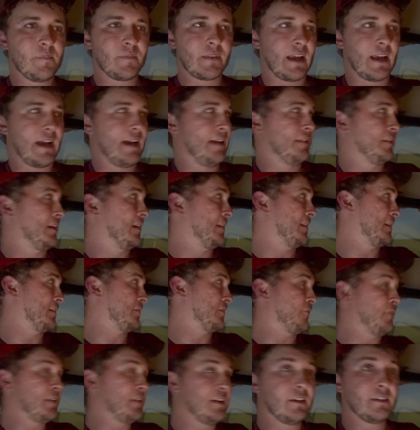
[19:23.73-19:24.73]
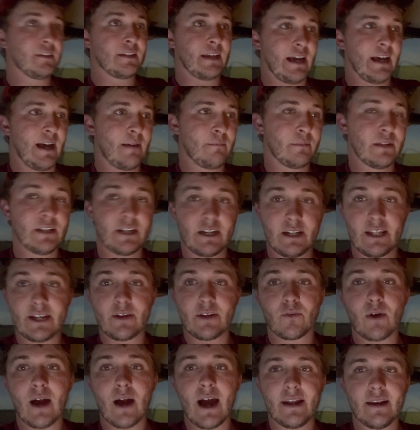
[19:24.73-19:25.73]
And then this field, I'm literally
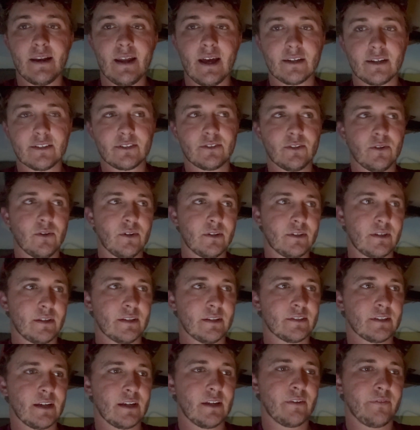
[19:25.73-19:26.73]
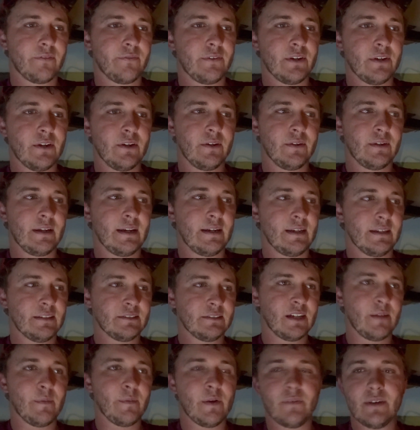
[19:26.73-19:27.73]
right next door to this other field, and
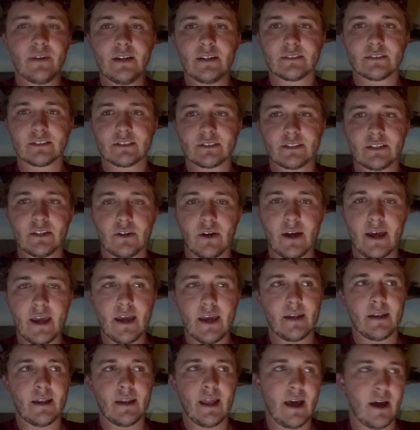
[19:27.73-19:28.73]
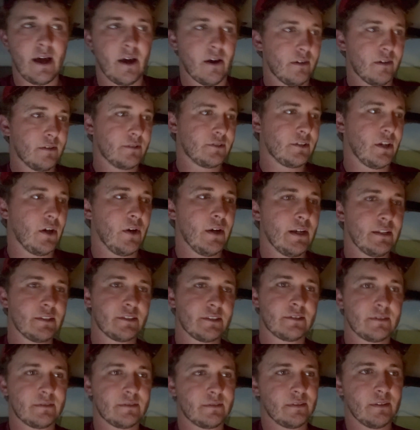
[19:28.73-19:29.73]
some of it's still heading out. So
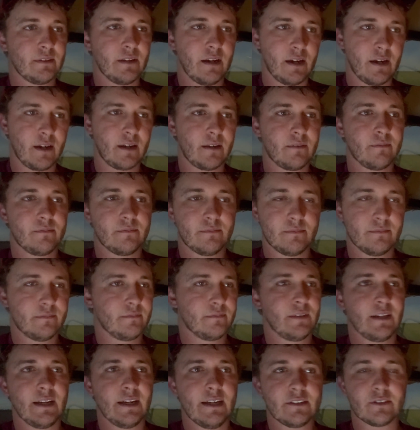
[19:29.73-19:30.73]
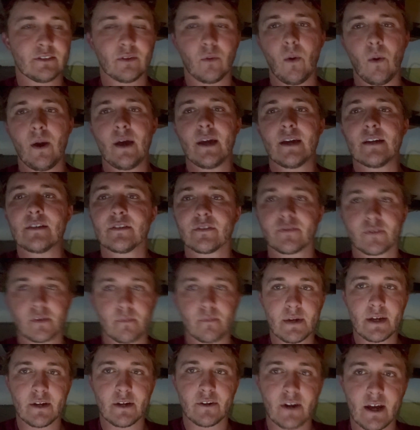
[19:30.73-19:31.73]
it's a ways from
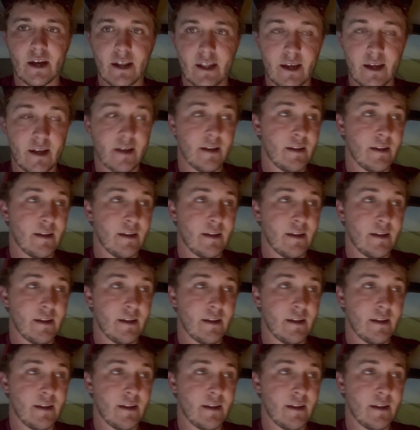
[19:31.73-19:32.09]
being ready.